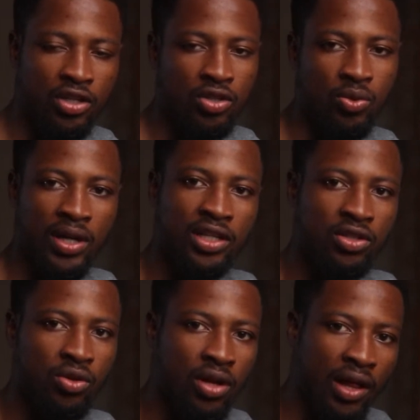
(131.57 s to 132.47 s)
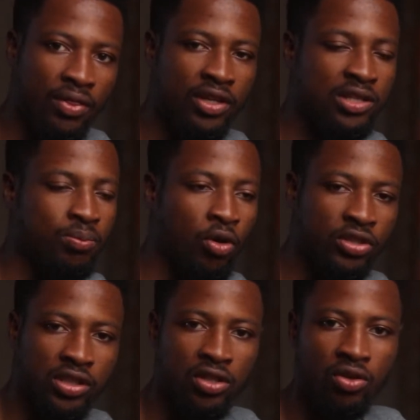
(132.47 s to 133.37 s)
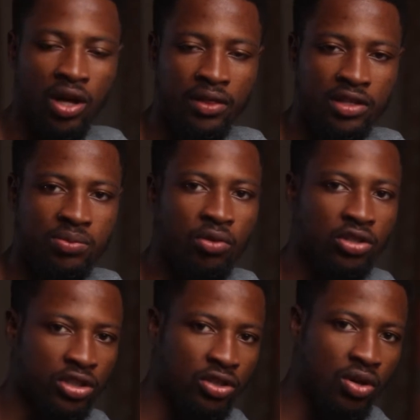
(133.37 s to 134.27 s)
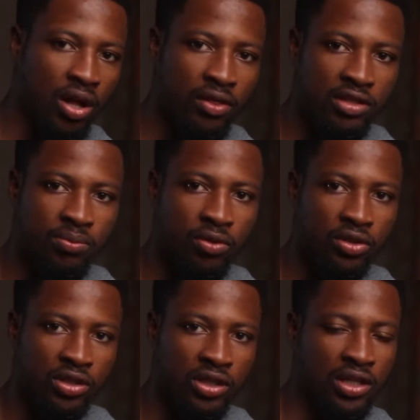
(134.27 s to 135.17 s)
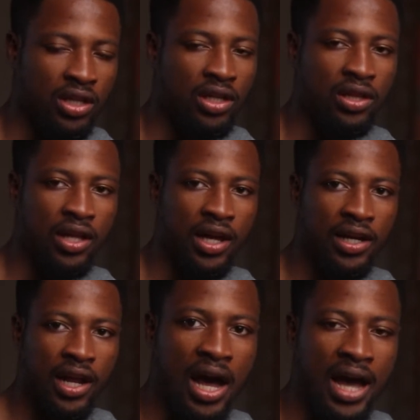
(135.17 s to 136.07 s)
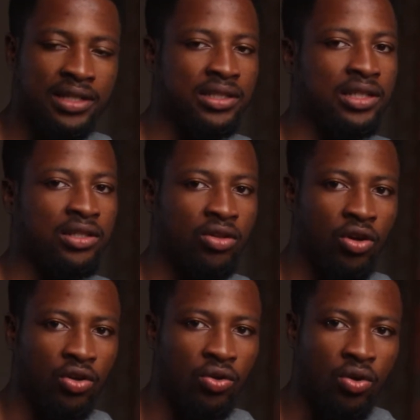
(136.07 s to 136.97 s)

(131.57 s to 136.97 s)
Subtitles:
So I just look at this portion, look at this portion, look at this portion. Then I settle on